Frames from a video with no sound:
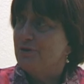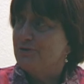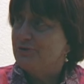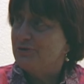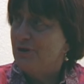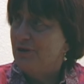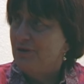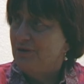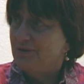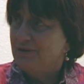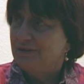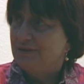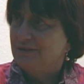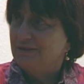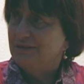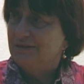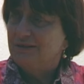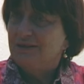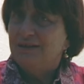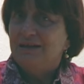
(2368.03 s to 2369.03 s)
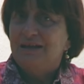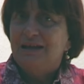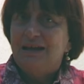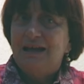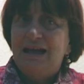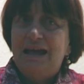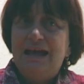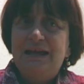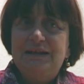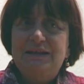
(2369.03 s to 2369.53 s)
her song.
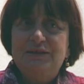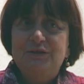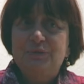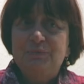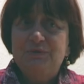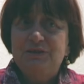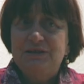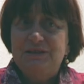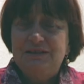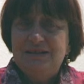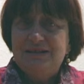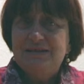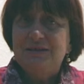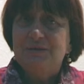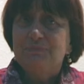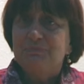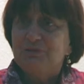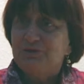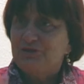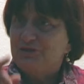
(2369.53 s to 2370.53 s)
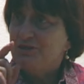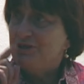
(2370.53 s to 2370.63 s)
And nobody listened, but